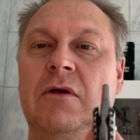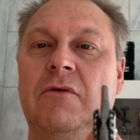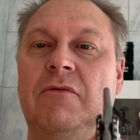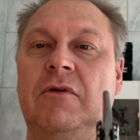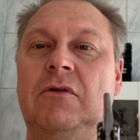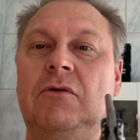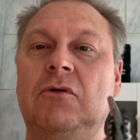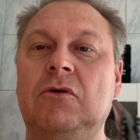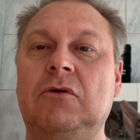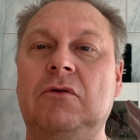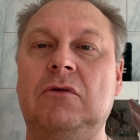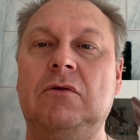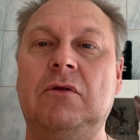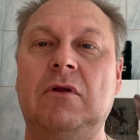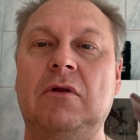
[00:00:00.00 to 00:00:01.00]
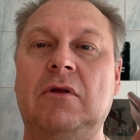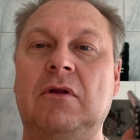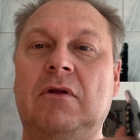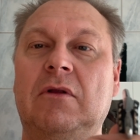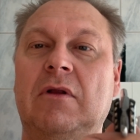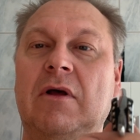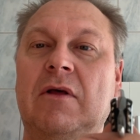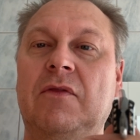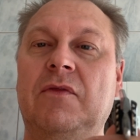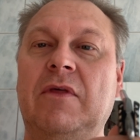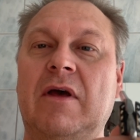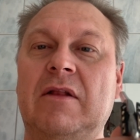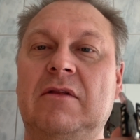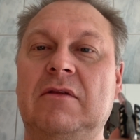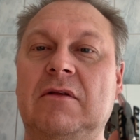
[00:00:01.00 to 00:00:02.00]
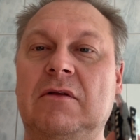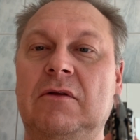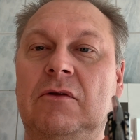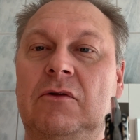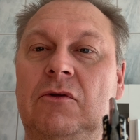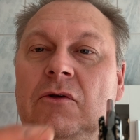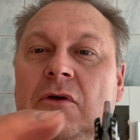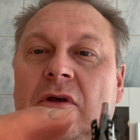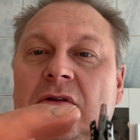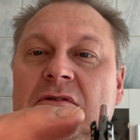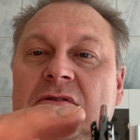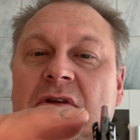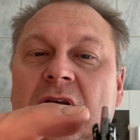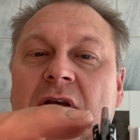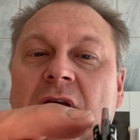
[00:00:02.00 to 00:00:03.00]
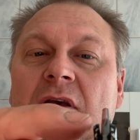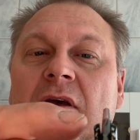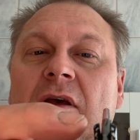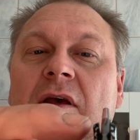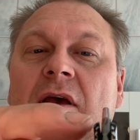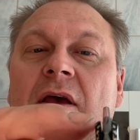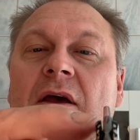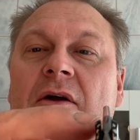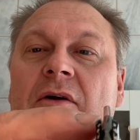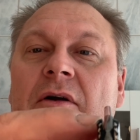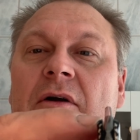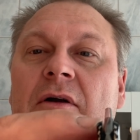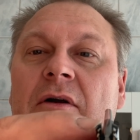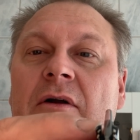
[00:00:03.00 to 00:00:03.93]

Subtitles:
If I took it like that, you can see here.